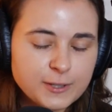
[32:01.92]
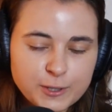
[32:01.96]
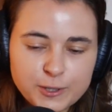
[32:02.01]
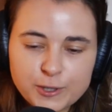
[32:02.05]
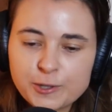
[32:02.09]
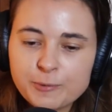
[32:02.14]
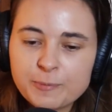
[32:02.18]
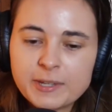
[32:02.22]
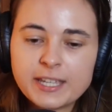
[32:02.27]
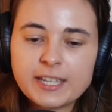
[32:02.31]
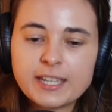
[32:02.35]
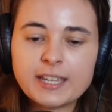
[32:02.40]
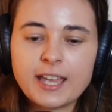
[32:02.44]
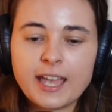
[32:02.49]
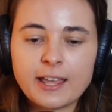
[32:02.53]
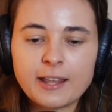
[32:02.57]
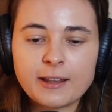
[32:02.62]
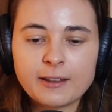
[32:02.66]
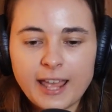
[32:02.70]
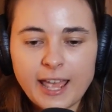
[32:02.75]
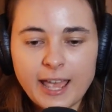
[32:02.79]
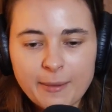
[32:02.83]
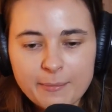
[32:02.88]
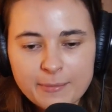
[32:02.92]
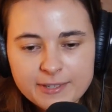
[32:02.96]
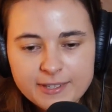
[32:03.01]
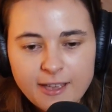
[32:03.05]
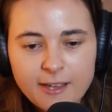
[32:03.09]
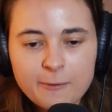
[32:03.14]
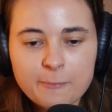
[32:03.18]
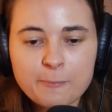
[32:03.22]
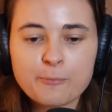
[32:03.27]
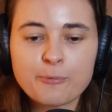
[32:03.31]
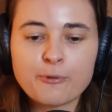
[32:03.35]
Tubi and
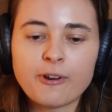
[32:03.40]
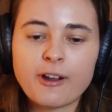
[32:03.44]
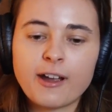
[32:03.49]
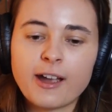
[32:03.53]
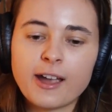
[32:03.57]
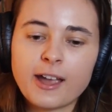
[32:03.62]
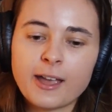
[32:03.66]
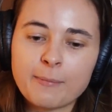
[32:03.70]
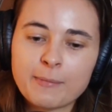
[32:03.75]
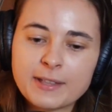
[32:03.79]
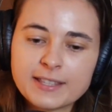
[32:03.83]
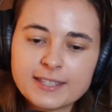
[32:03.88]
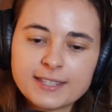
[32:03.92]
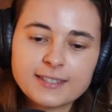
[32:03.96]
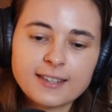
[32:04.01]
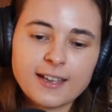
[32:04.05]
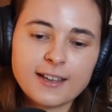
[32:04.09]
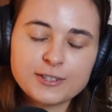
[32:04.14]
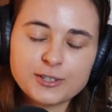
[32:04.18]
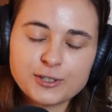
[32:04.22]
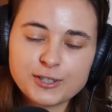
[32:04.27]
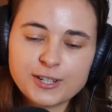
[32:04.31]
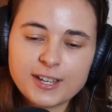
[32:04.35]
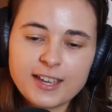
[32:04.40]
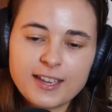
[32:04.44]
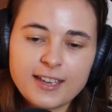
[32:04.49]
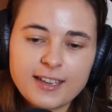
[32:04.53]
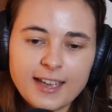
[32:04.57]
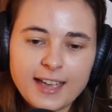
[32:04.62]
Amazon Prime and such.